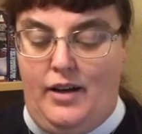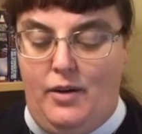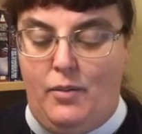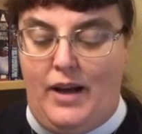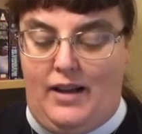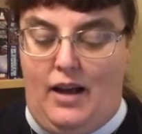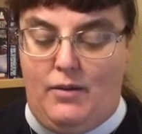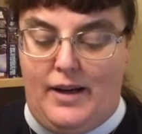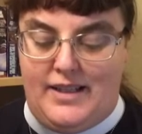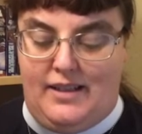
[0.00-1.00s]
"Well, I'll
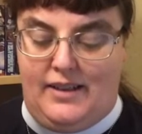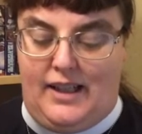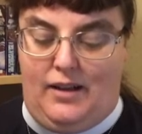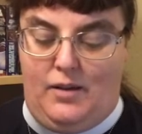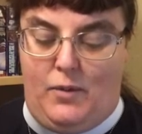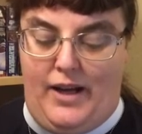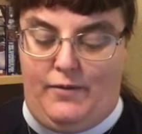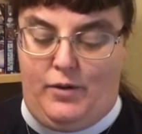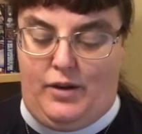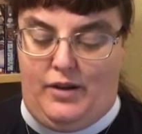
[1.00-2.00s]
rest a little and wait
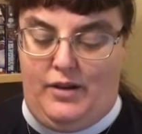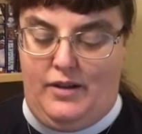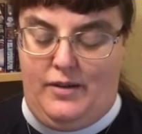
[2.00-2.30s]
for her."